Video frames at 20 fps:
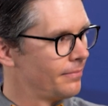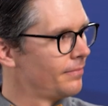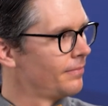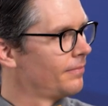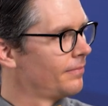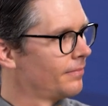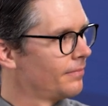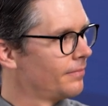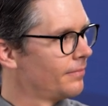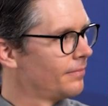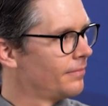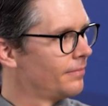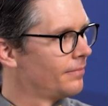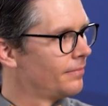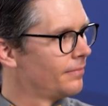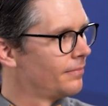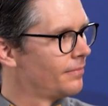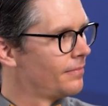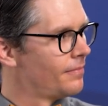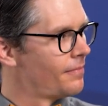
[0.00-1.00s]

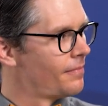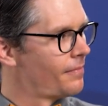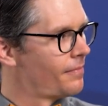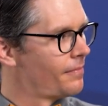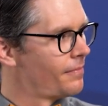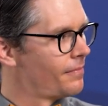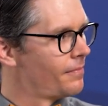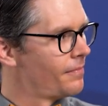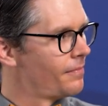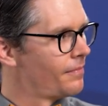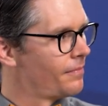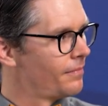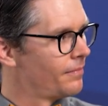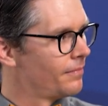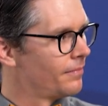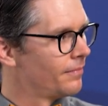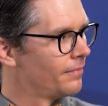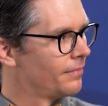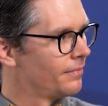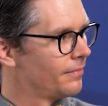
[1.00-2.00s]

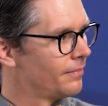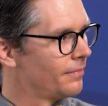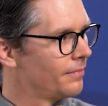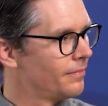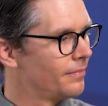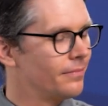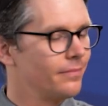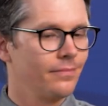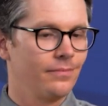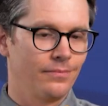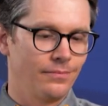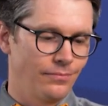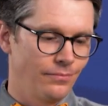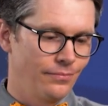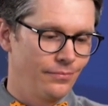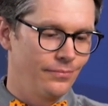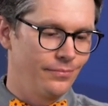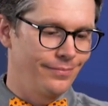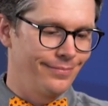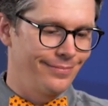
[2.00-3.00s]

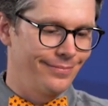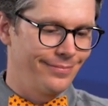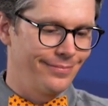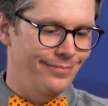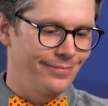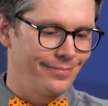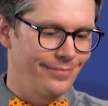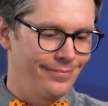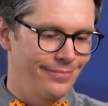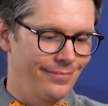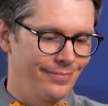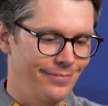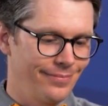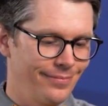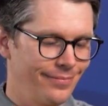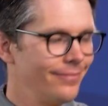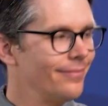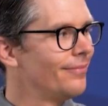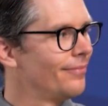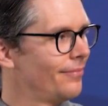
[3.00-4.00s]
(not speaking)